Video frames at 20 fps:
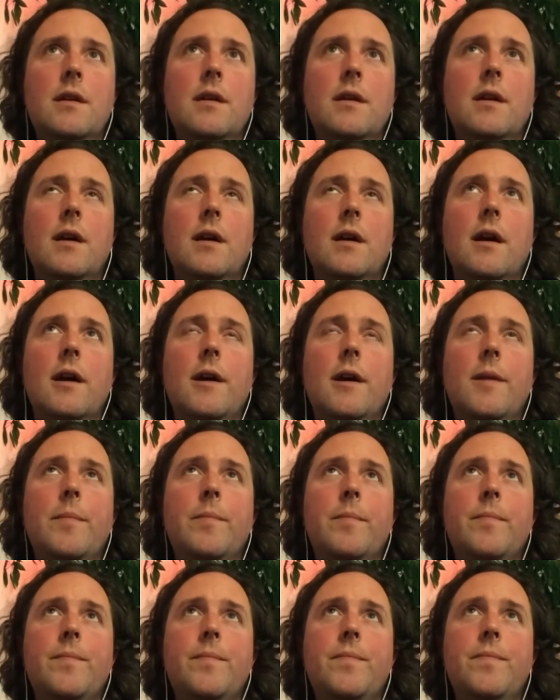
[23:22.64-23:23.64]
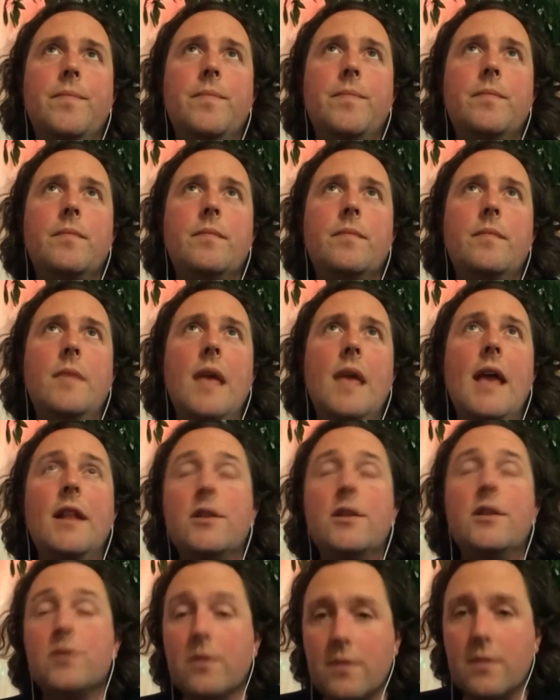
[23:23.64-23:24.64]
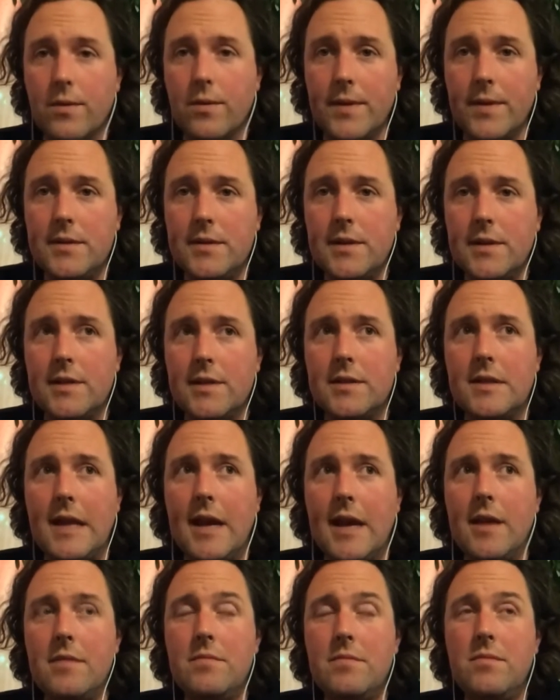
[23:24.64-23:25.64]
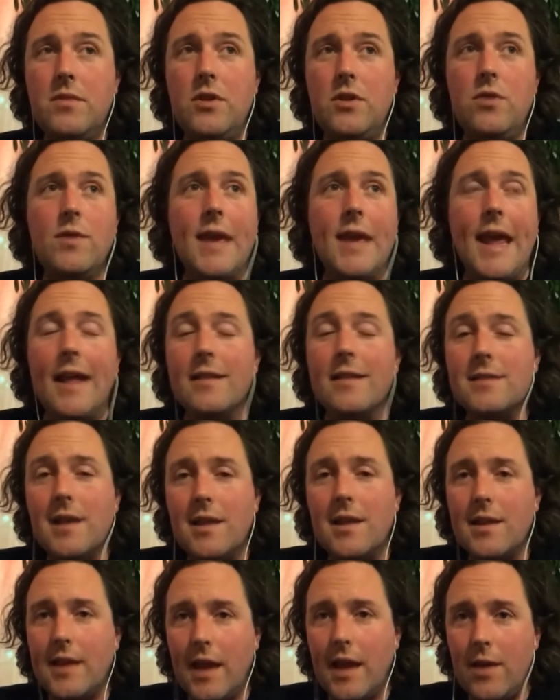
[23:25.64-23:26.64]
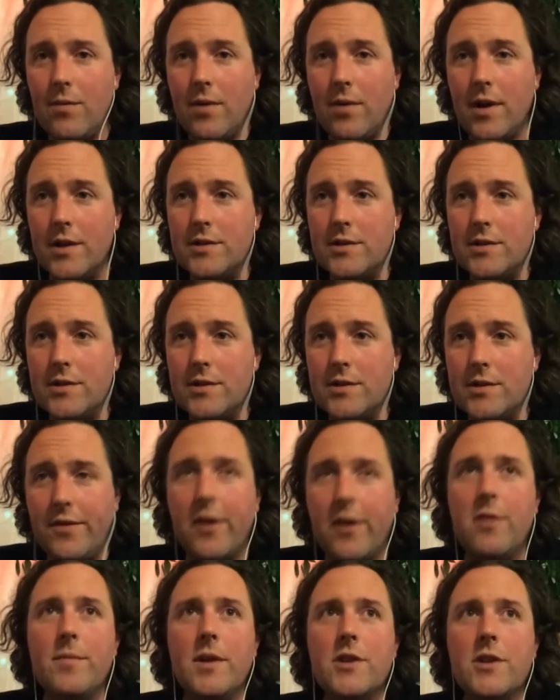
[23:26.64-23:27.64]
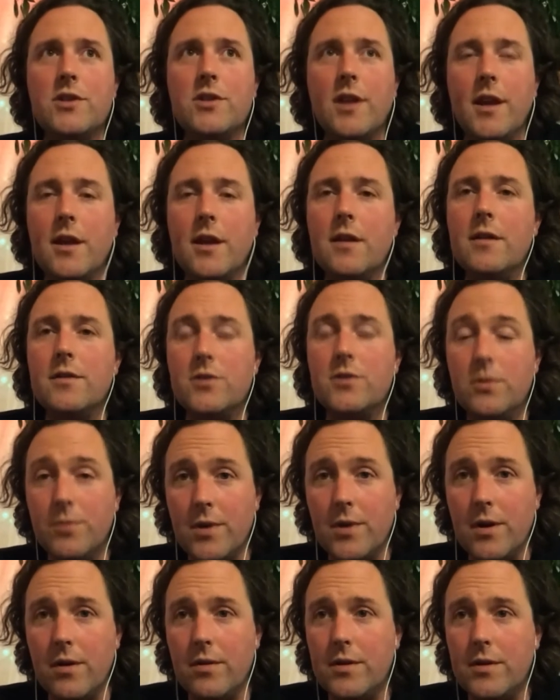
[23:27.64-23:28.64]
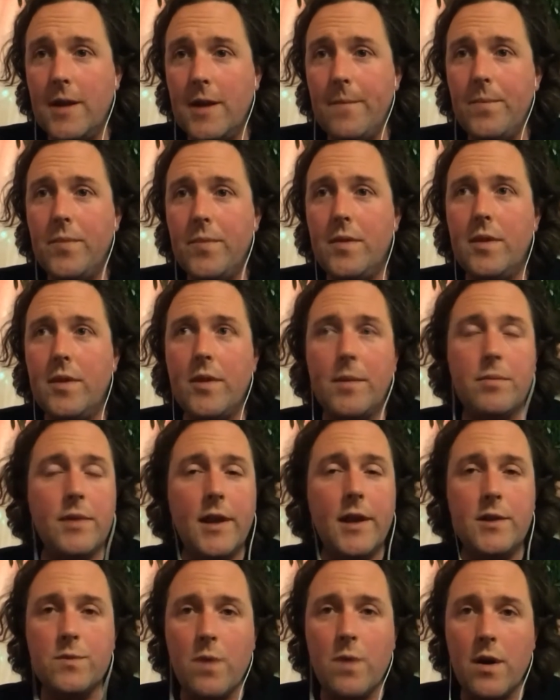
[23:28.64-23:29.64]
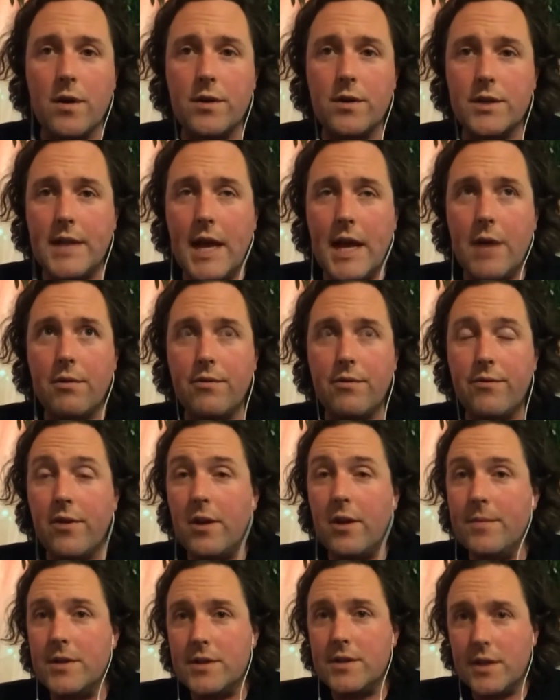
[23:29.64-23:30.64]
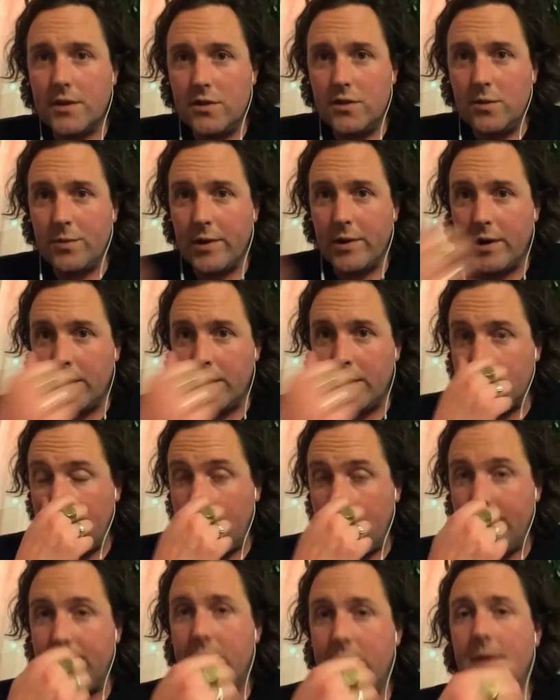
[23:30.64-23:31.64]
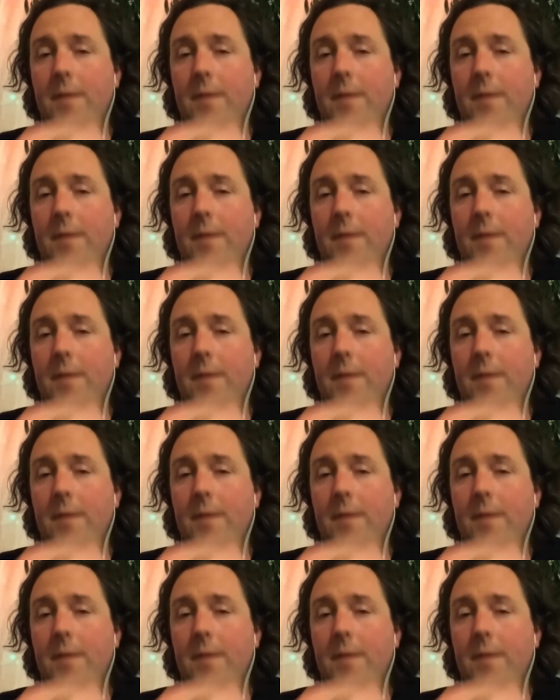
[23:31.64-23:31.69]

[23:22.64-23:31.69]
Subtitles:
any sort of coincidence that you can say the Gatewatch is very much like a superhero team. The Planeswalkers now are very much like superheroes. They have,